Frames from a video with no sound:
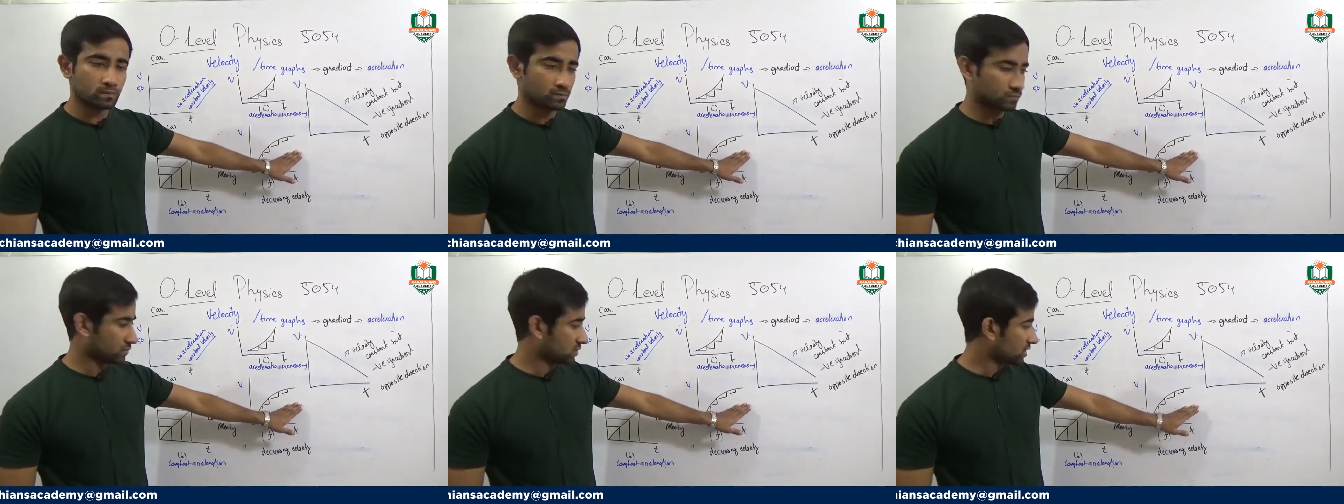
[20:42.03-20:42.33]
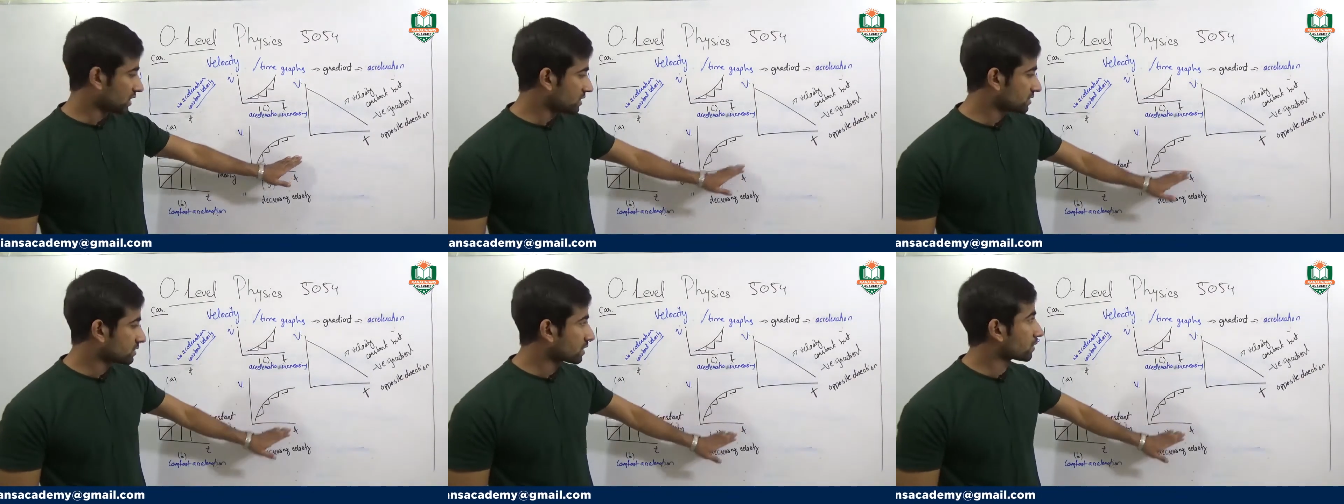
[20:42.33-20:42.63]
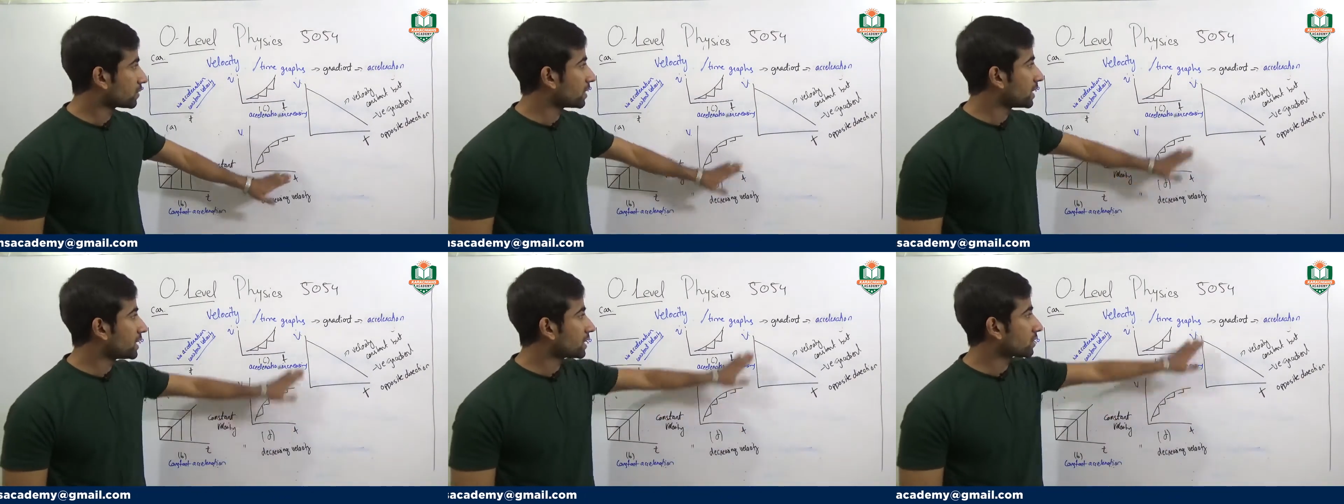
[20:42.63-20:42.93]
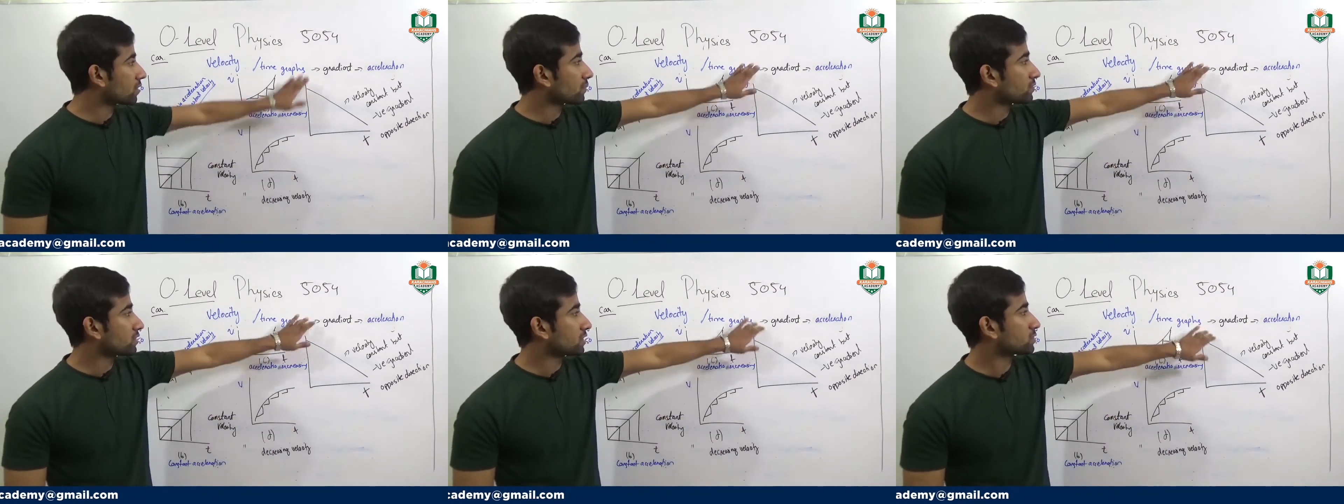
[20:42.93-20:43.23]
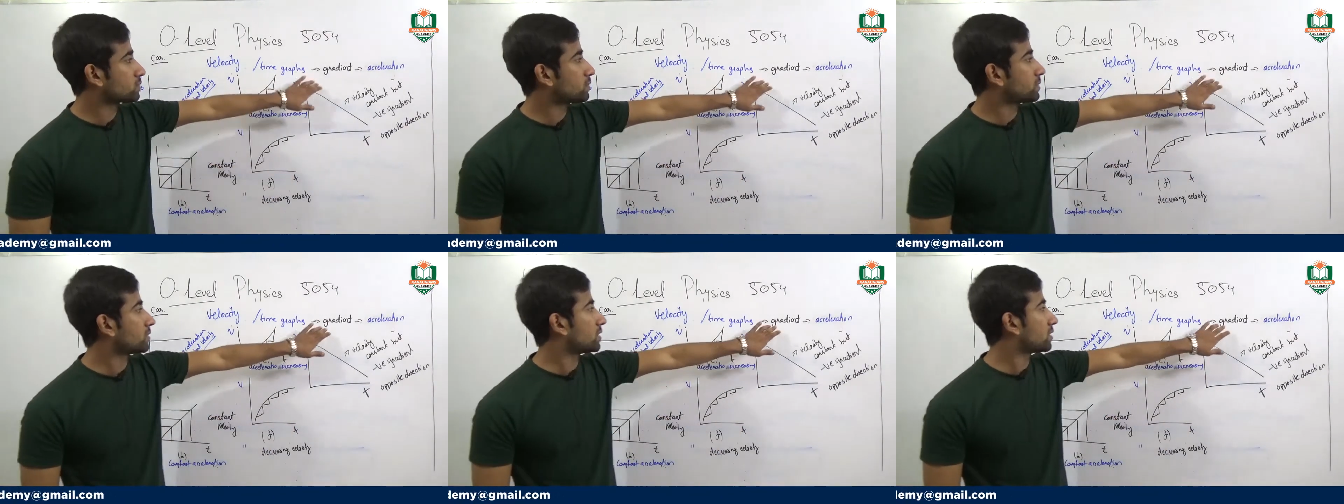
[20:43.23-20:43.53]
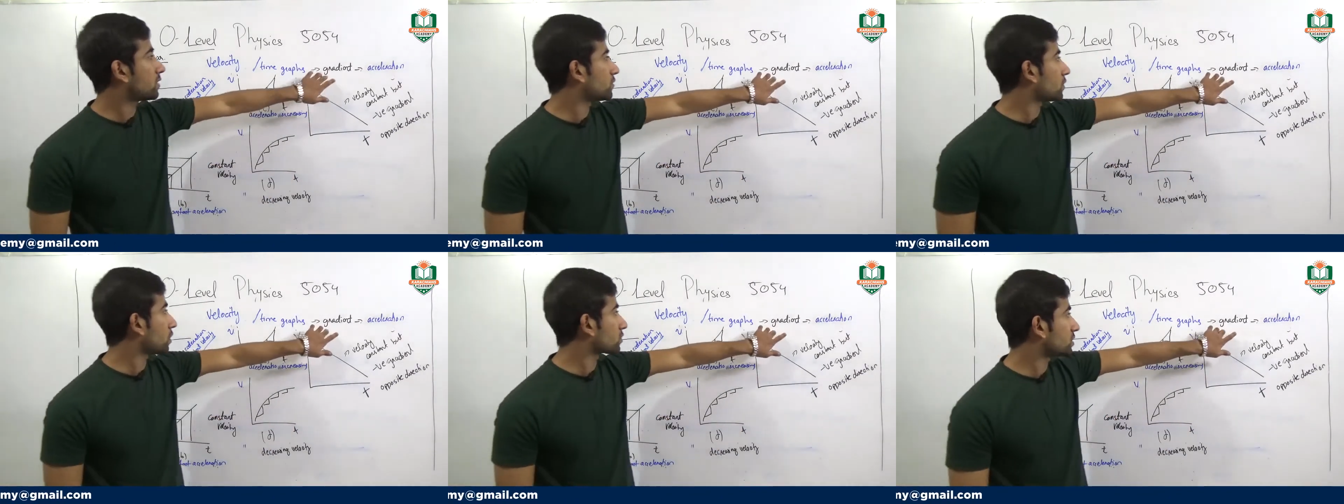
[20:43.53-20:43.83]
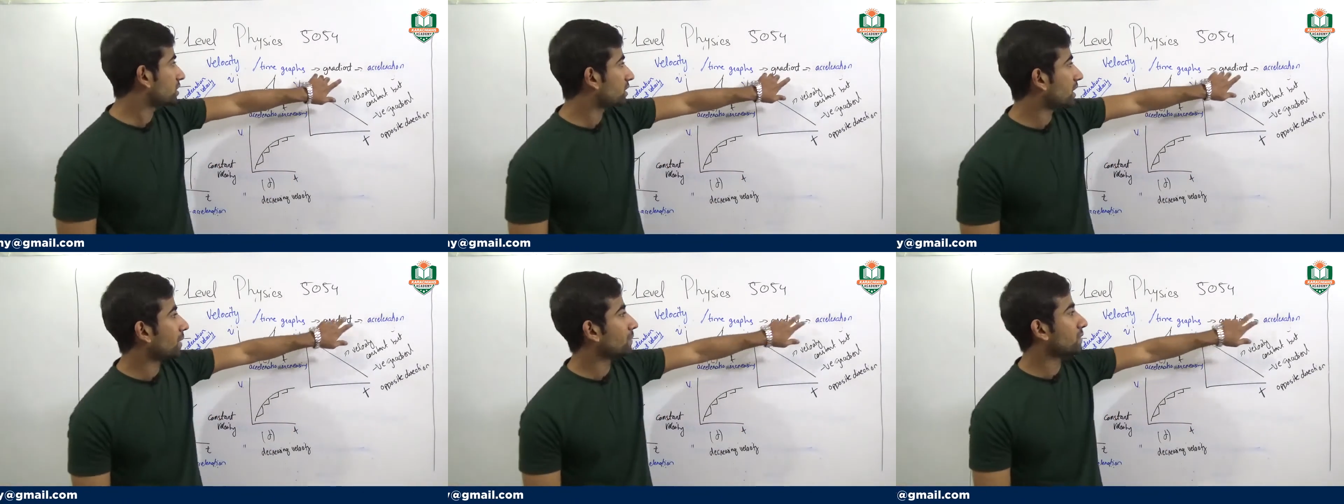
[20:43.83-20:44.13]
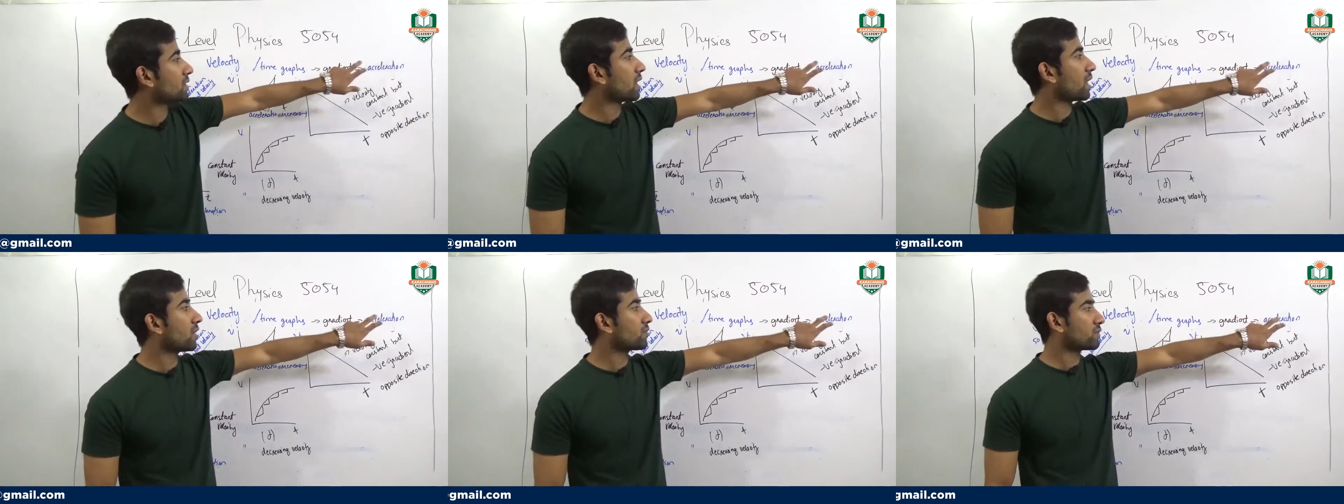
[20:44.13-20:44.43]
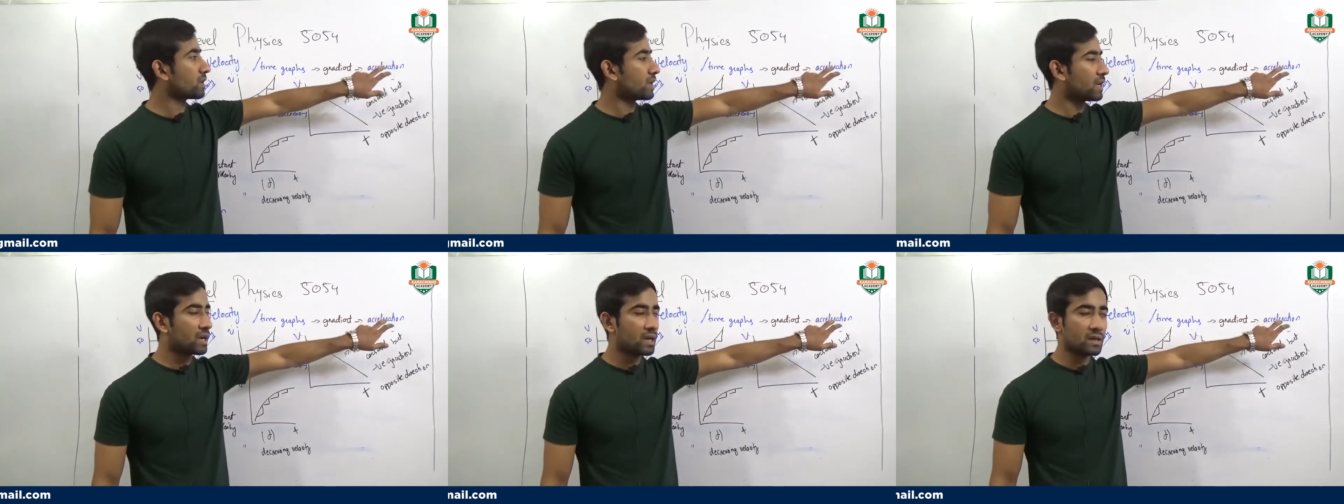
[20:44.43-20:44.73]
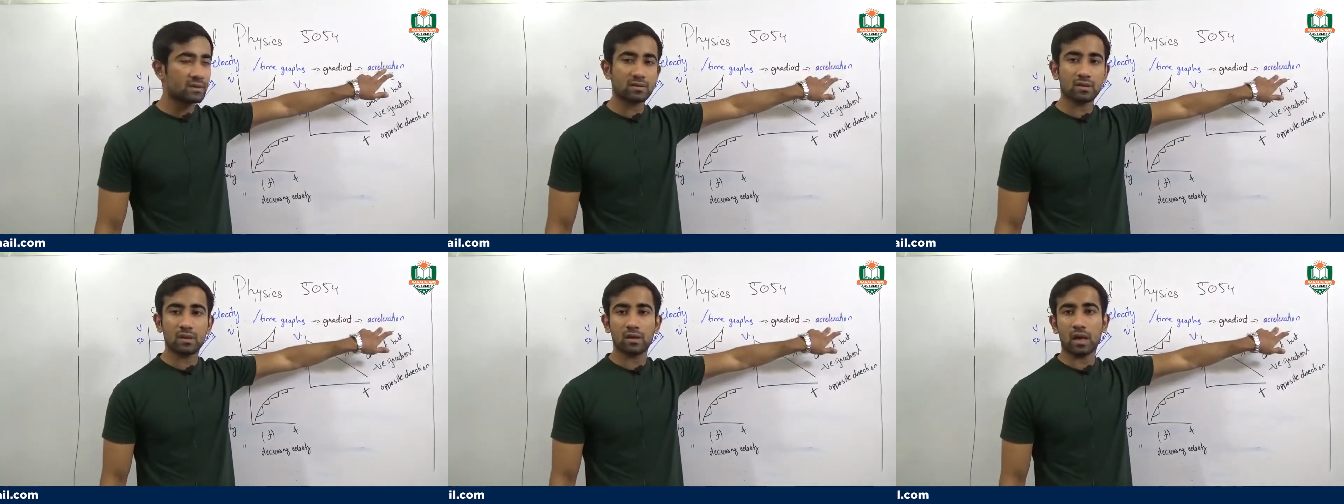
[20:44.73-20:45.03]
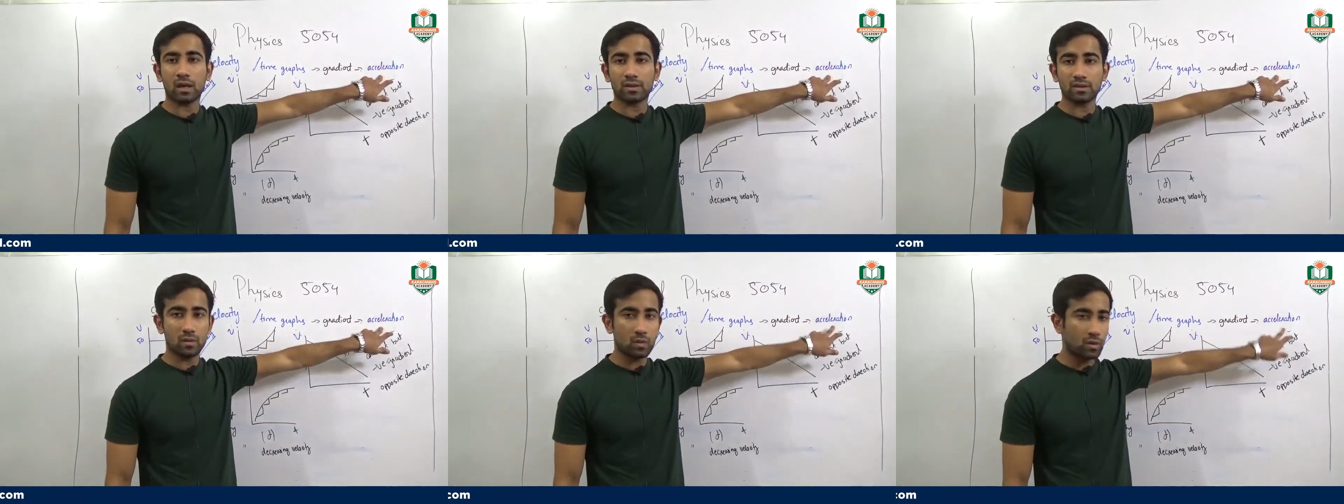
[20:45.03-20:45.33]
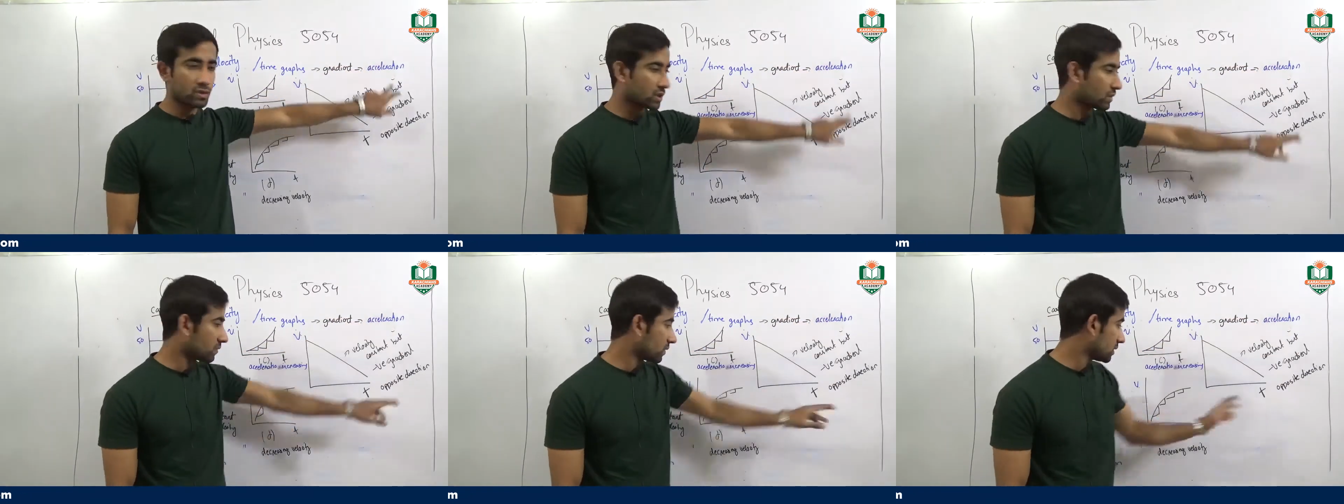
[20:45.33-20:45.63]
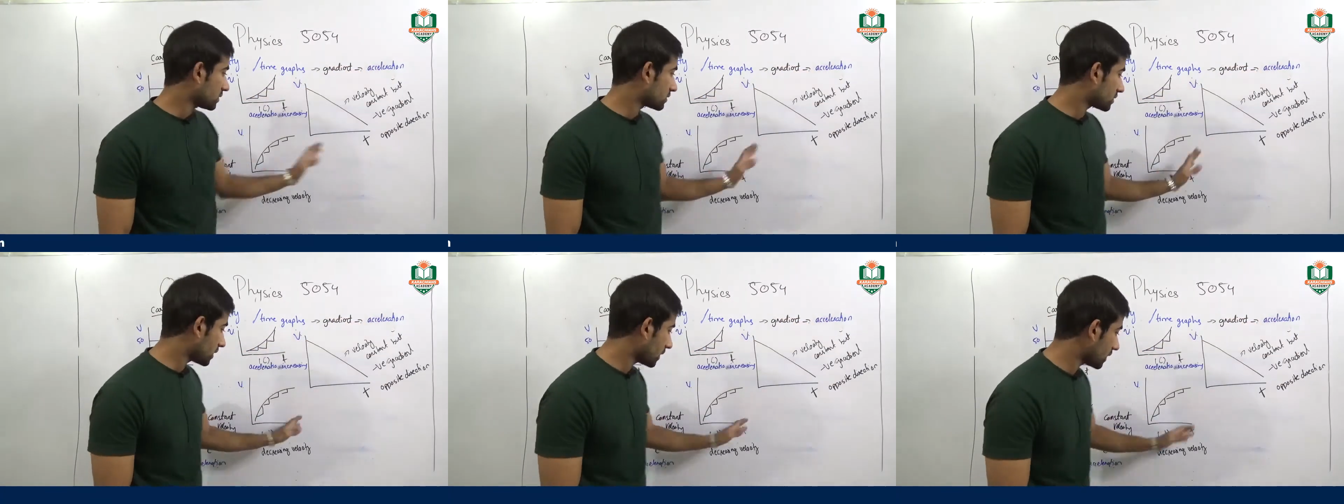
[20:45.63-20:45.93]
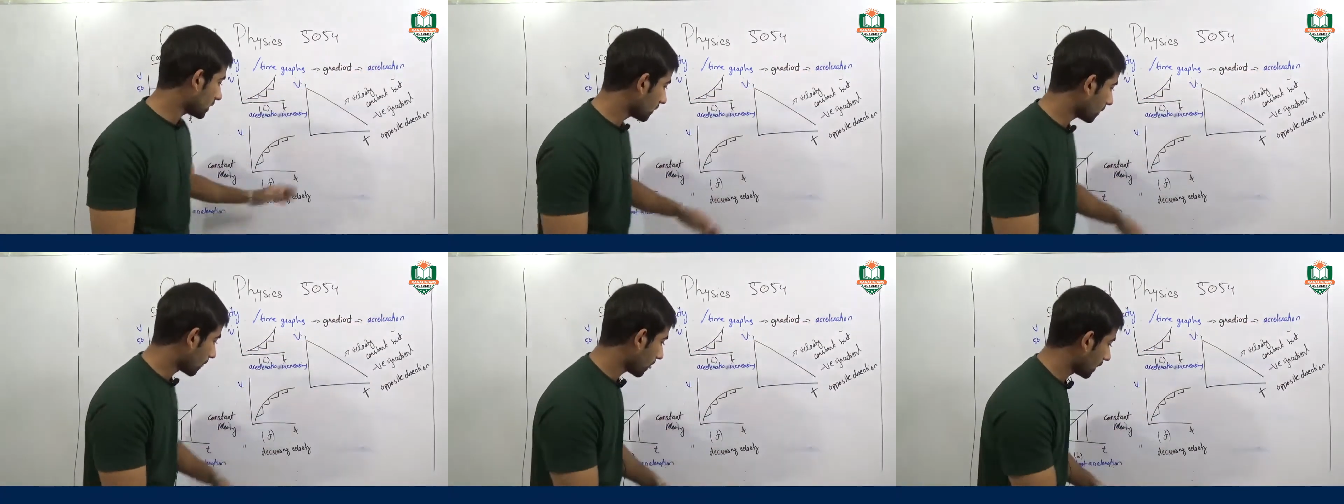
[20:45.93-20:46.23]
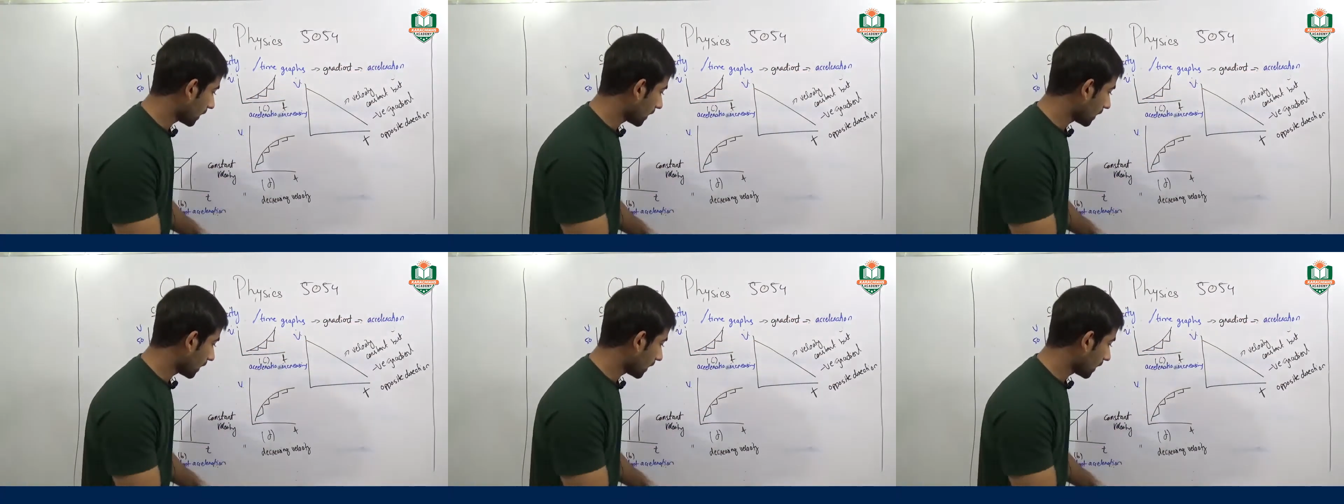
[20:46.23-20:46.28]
Since the gradient of the velocity time graph is acceleration, we'll say